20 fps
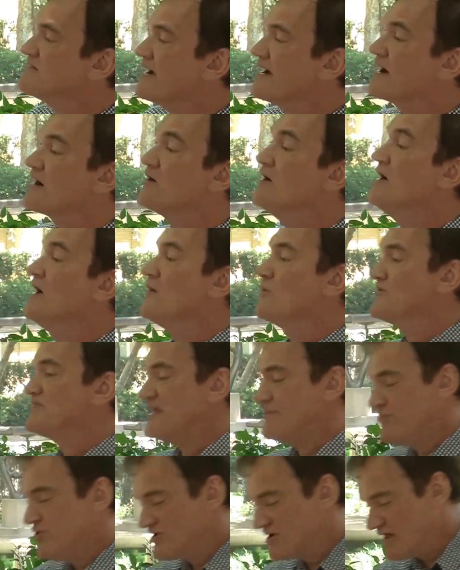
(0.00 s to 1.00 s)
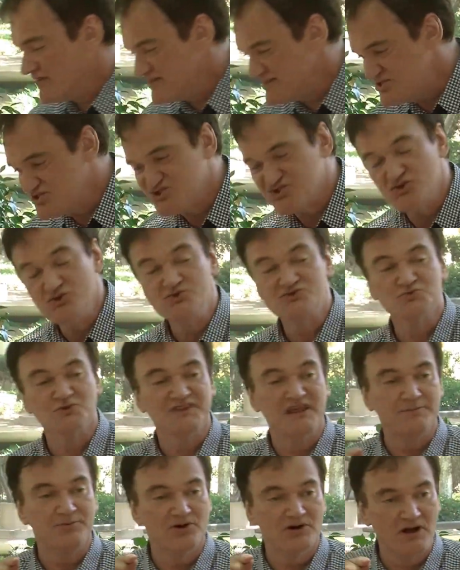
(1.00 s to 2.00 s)
there, when they put on these shoes, when
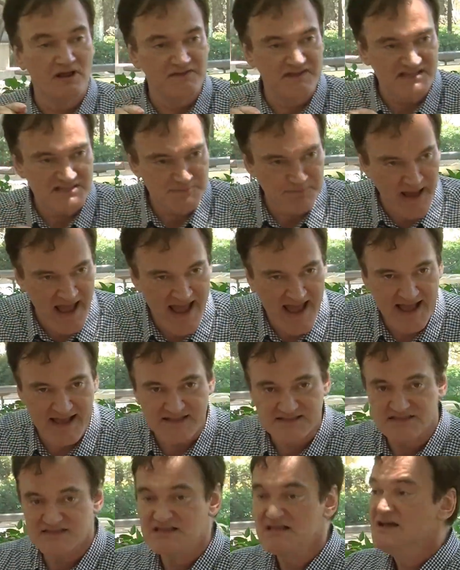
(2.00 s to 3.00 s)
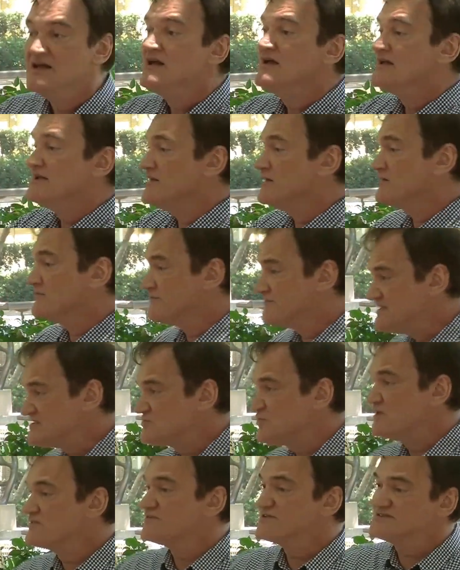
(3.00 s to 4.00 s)
they put on these pants, you know,
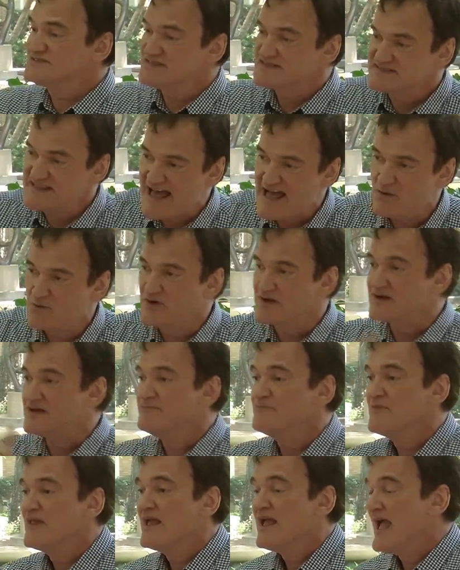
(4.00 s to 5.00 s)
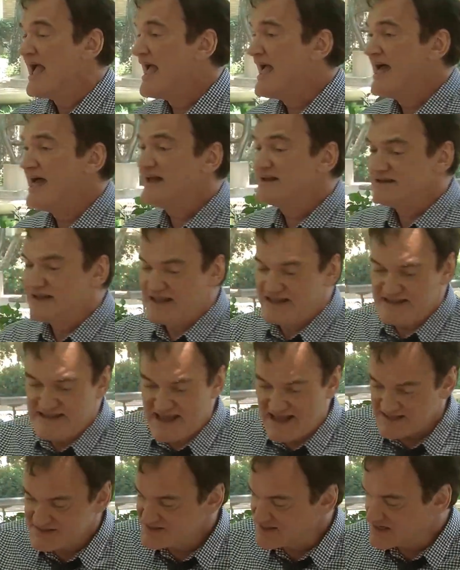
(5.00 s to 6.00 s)
this one versus that one. And
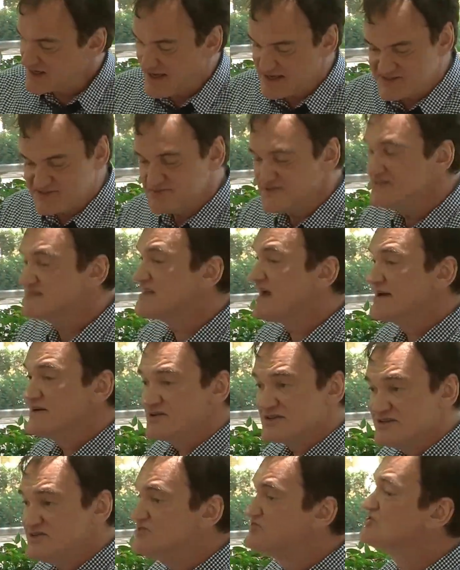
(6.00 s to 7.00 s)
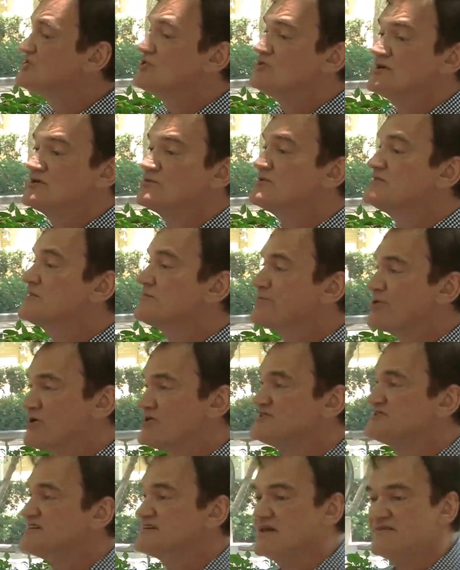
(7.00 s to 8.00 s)
yes, the costume designer can do it with the
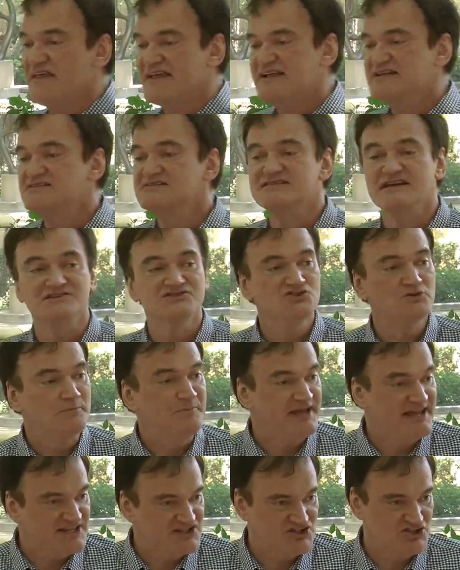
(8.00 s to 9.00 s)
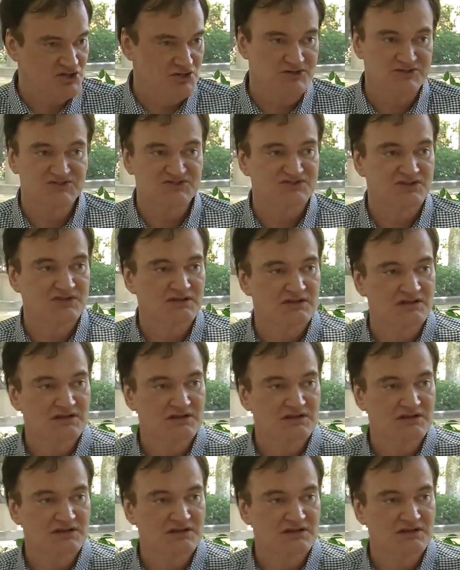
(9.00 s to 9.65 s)
person and they can send you pictures.